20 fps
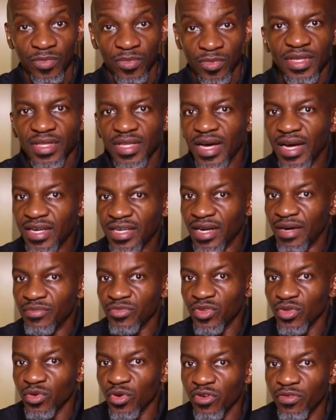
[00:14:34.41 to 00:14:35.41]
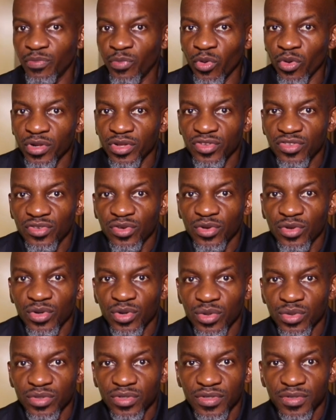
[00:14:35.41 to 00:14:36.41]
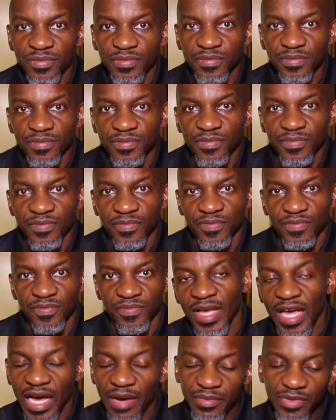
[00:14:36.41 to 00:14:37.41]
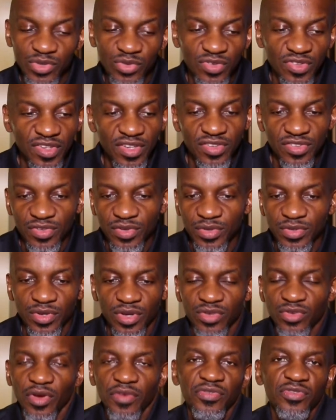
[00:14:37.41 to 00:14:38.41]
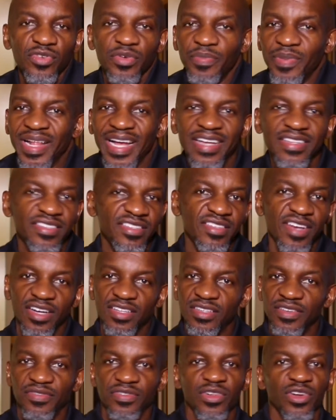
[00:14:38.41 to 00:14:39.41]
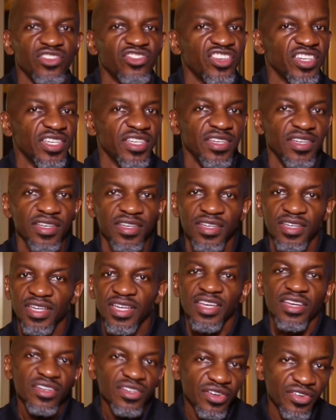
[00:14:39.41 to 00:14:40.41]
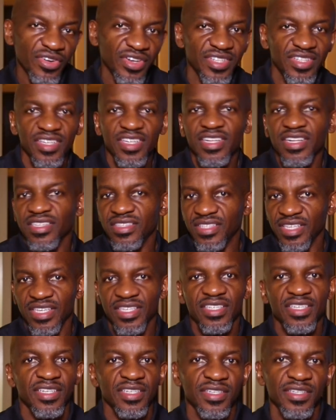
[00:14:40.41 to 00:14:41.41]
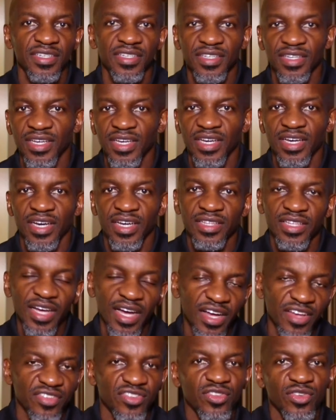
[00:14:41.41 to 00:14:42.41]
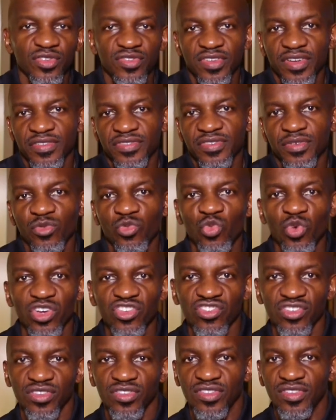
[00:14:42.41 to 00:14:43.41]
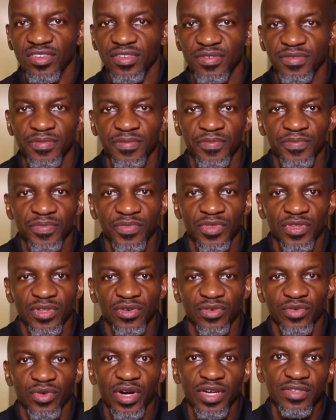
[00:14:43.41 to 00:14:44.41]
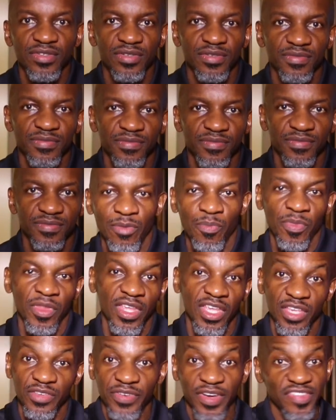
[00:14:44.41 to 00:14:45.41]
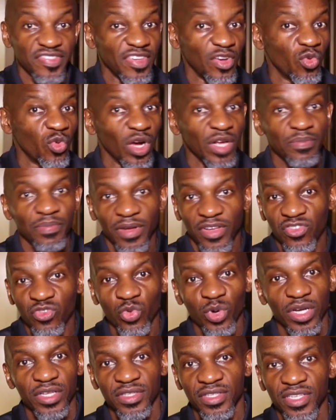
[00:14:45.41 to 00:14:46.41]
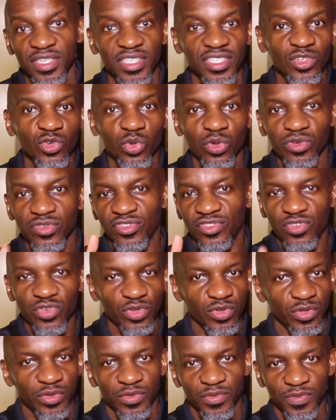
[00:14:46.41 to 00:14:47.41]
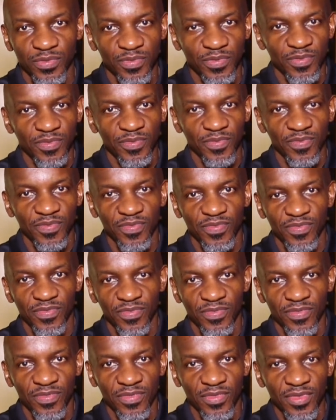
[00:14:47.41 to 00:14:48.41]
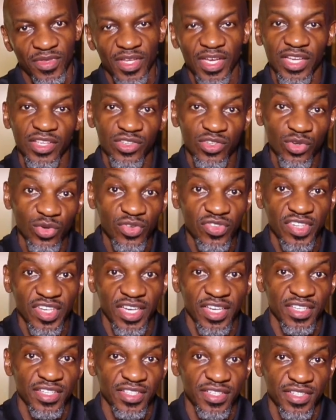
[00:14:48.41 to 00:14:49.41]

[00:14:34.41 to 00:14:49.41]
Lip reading: then how come the North Pole is so cold? I mean, you see, so you have to apply deductive logic, critical thinking, and ask yourself some questions, right? If I say 1 + 1 = 2, and you say